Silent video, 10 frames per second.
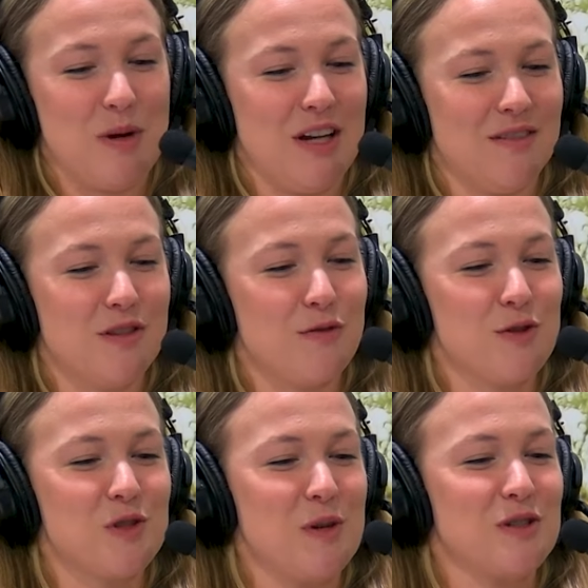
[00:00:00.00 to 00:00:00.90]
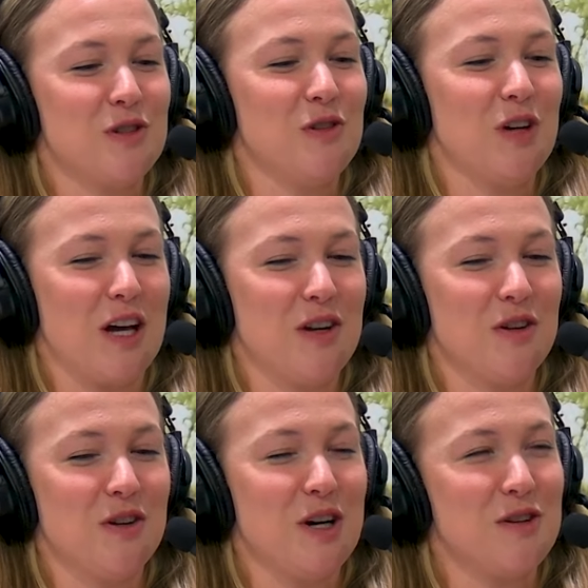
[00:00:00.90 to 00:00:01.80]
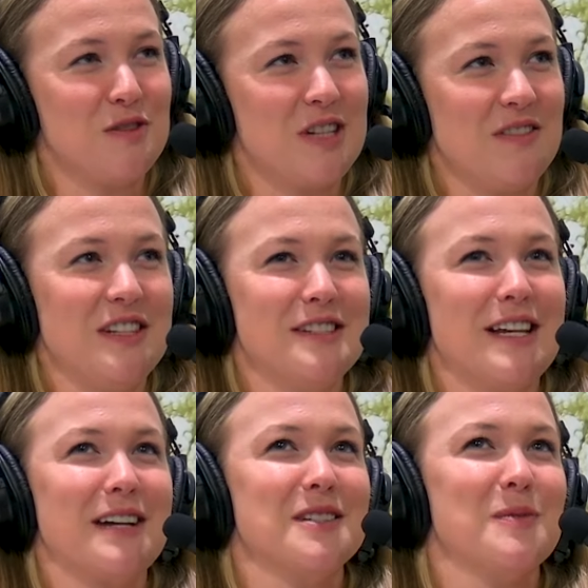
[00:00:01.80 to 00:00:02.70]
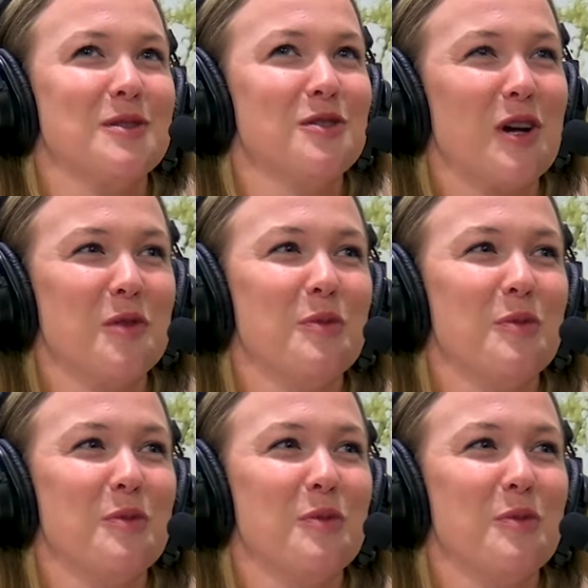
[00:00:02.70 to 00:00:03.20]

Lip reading: mean, the first semester you got your hunter safety, the second semester you got your